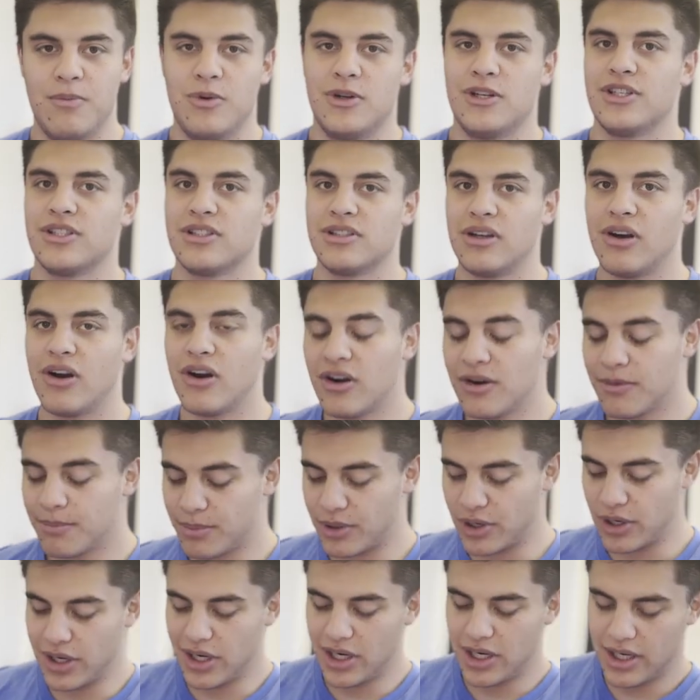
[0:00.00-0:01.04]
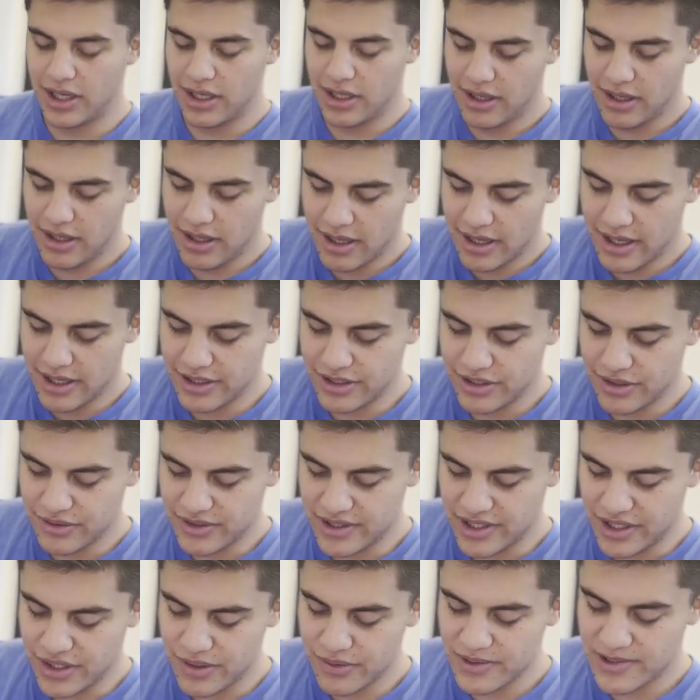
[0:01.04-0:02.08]
which is the hard part, is use
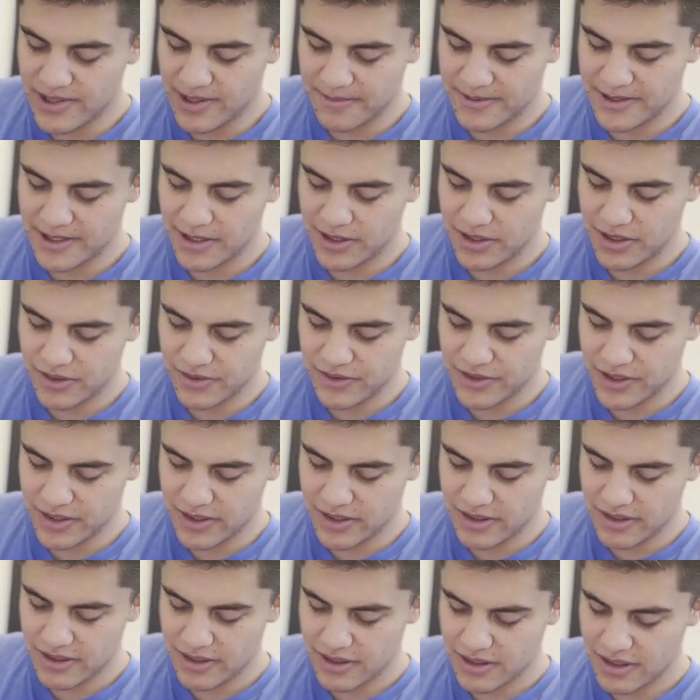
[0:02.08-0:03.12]
a u substitution.